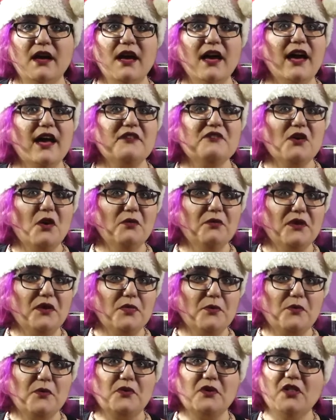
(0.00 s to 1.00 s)
It's only
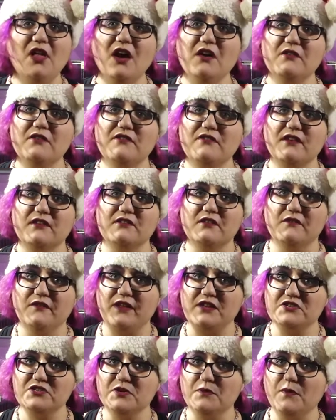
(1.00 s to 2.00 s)
through Clara's
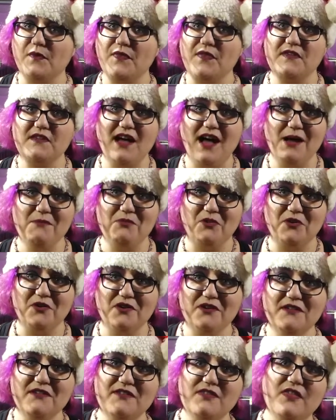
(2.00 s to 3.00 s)
intervention with the Time
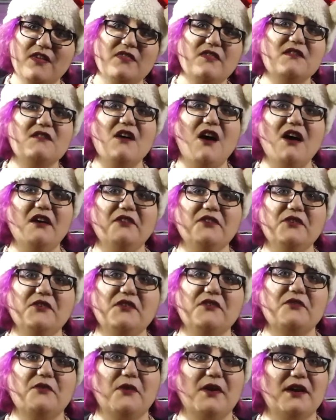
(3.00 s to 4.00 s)
Lords that the Doctor
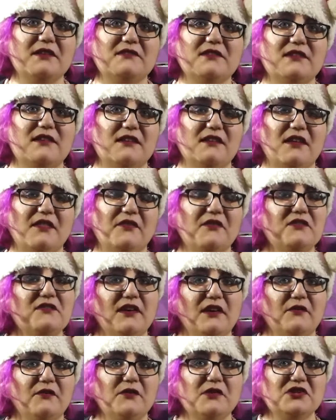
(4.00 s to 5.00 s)
is granted another set
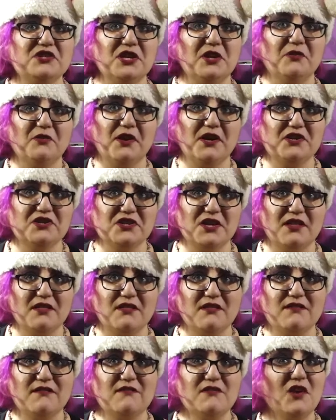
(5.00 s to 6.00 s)
of
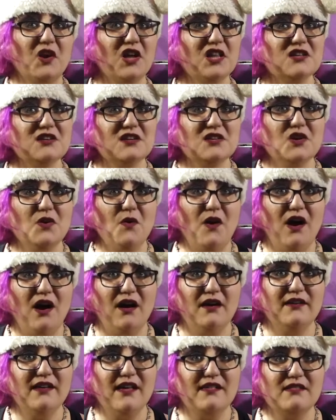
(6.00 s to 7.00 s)
regenerations to continue
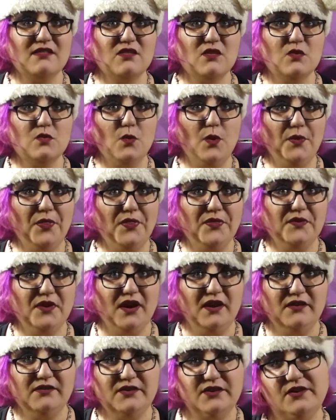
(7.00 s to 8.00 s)
on as the 12th
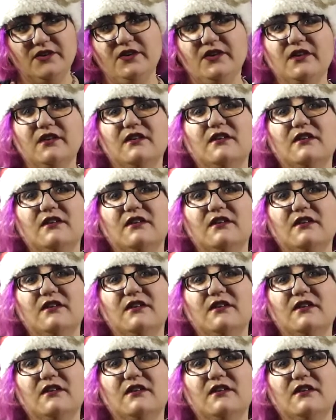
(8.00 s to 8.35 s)
Doctor.